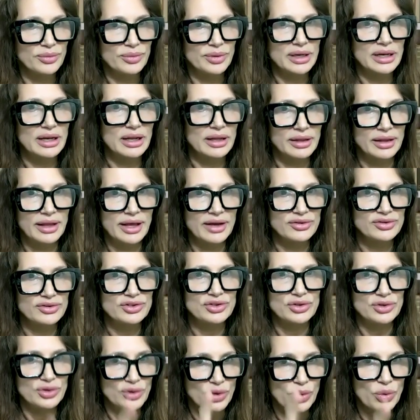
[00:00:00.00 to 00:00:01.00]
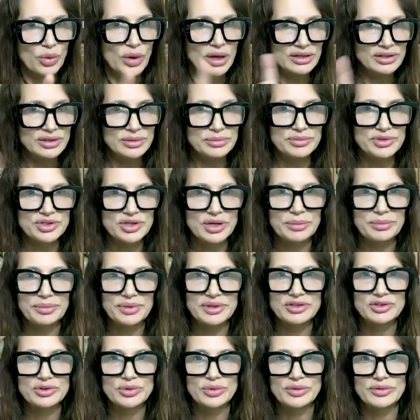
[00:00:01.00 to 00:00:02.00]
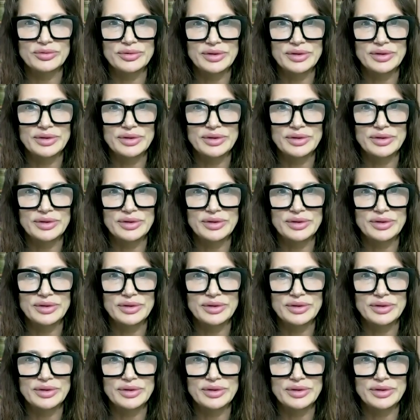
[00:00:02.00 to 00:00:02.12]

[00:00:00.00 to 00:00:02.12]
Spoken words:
what allows you to quantum jump into a